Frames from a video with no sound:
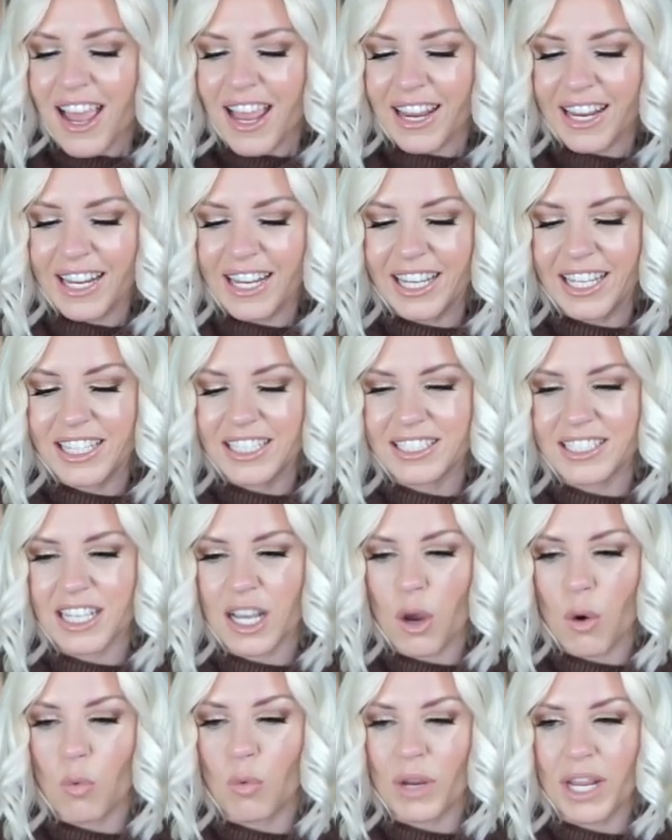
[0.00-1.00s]
And
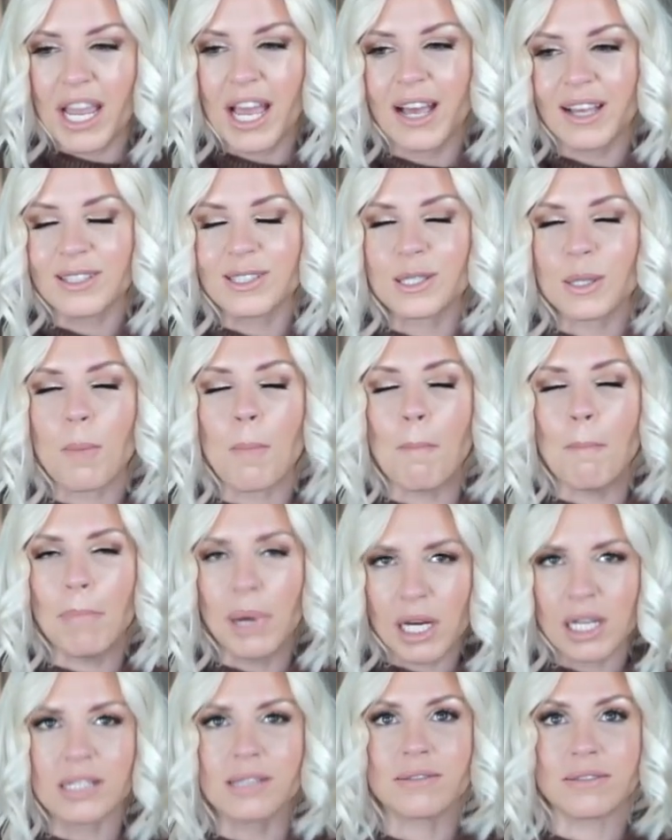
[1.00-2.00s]
we had some
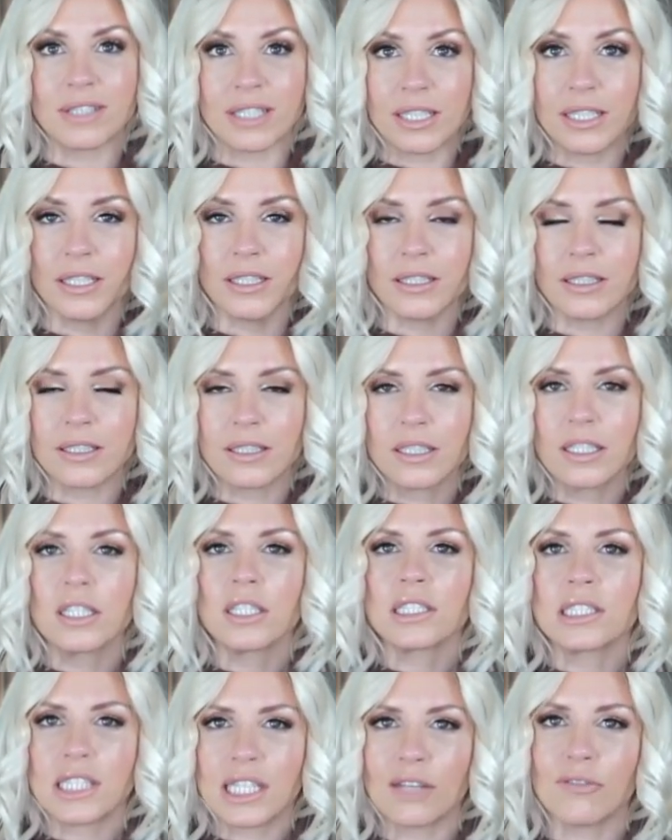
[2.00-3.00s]
busted
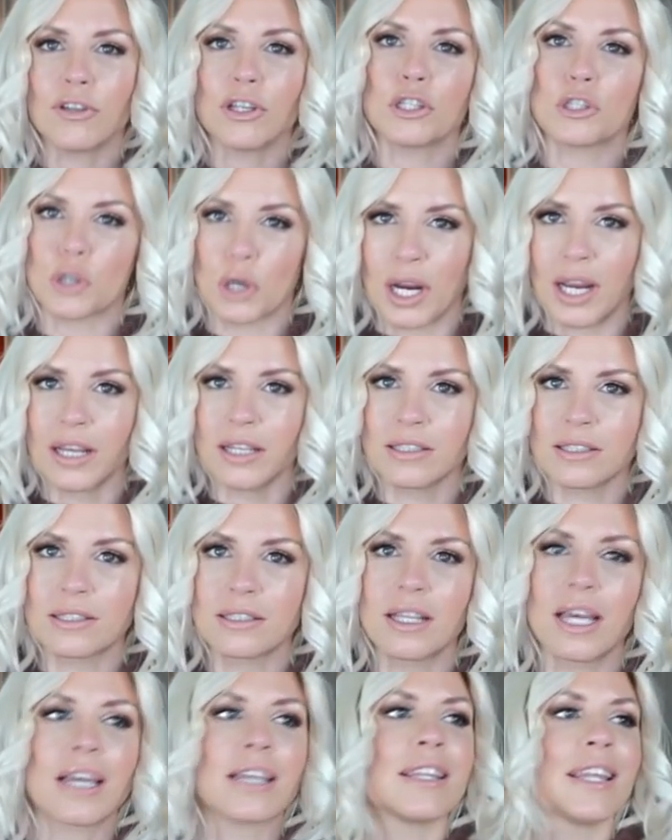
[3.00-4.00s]
TV trays.
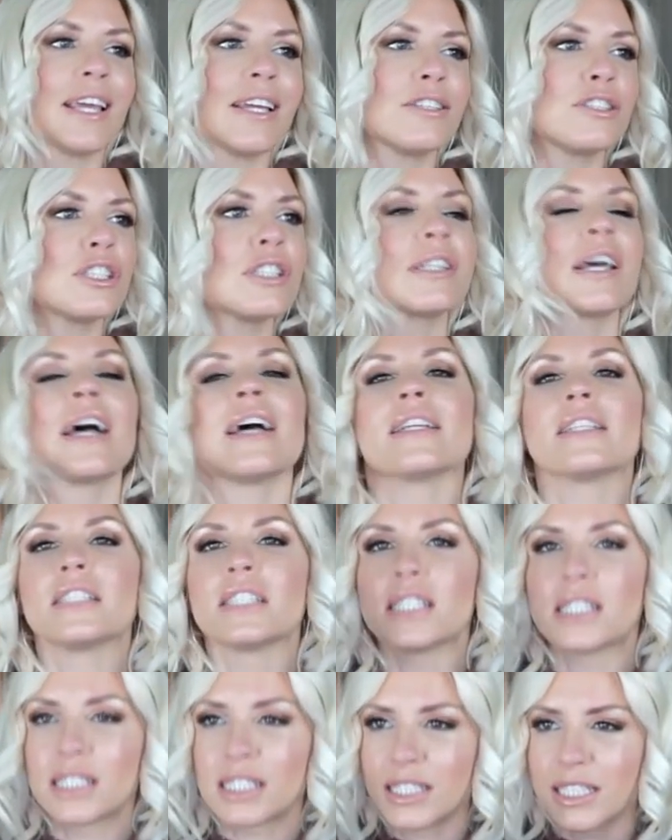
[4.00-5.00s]
Like they just
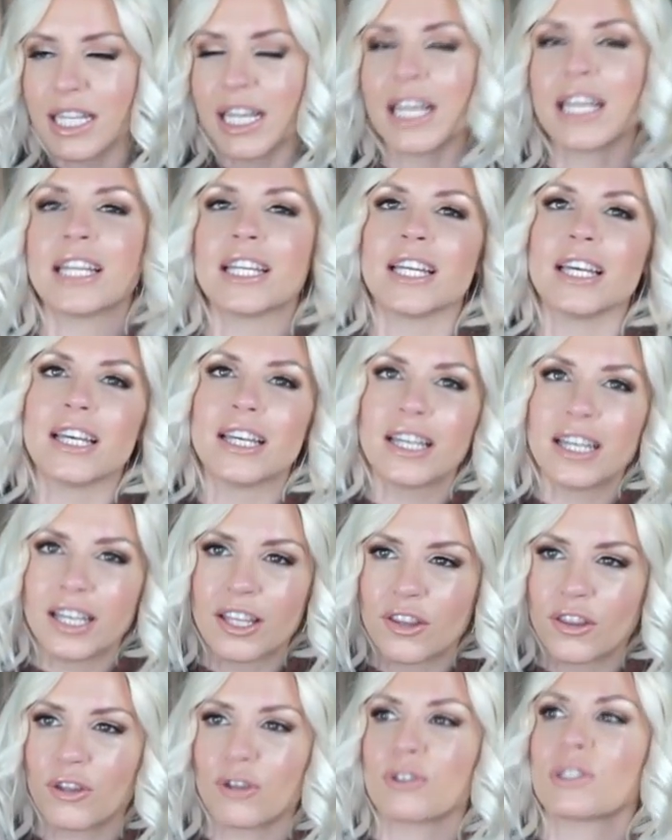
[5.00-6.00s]
had seen
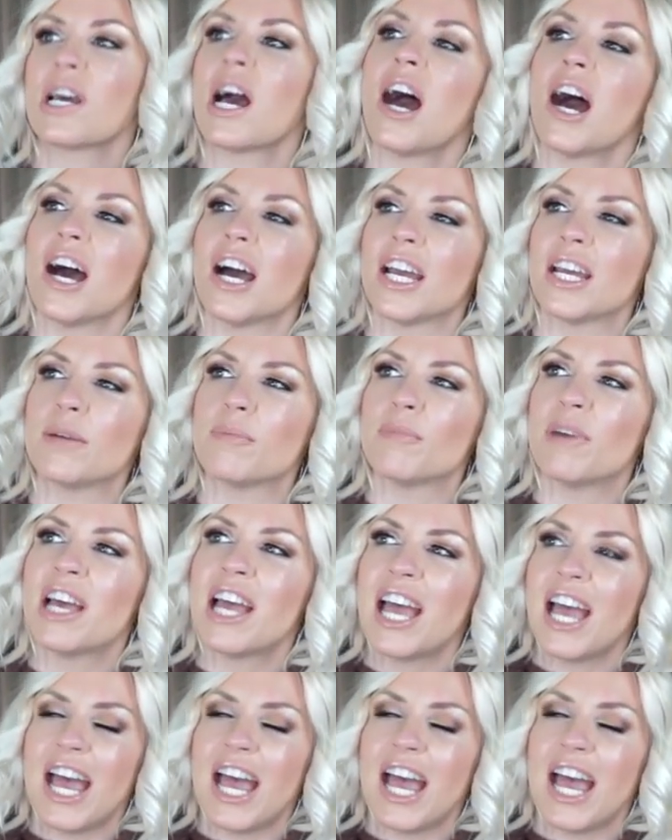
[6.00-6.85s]
their time.